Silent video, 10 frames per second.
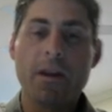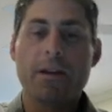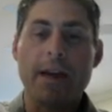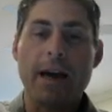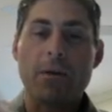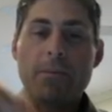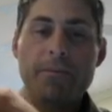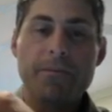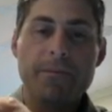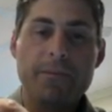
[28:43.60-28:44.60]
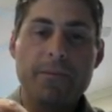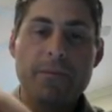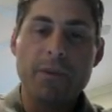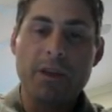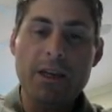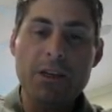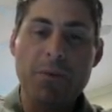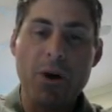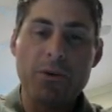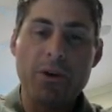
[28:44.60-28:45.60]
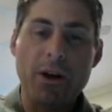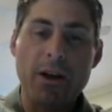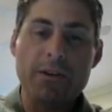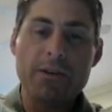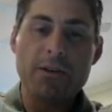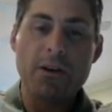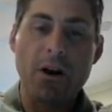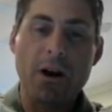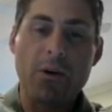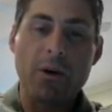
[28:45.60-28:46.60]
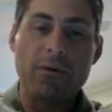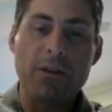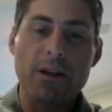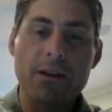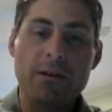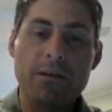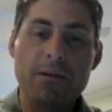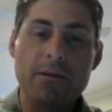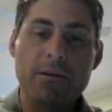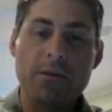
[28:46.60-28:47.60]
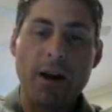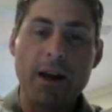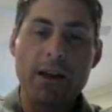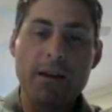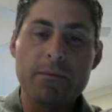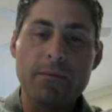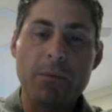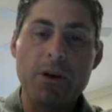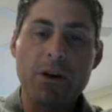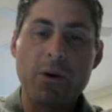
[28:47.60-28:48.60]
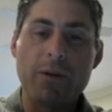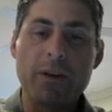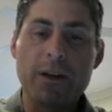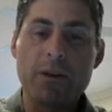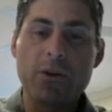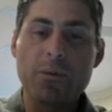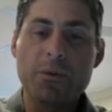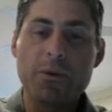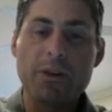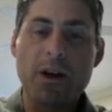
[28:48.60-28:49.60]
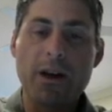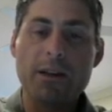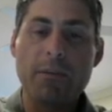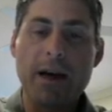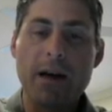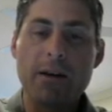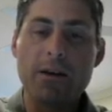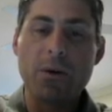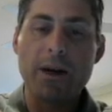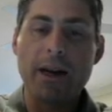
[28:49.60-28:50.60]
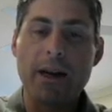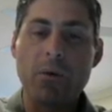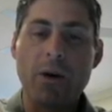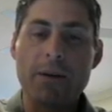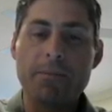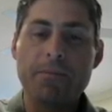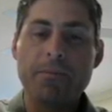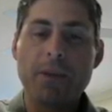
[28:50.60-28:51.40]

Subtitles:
Now, these protons are equivalent, right? Remember equivalent groups we talked about in Organic 1?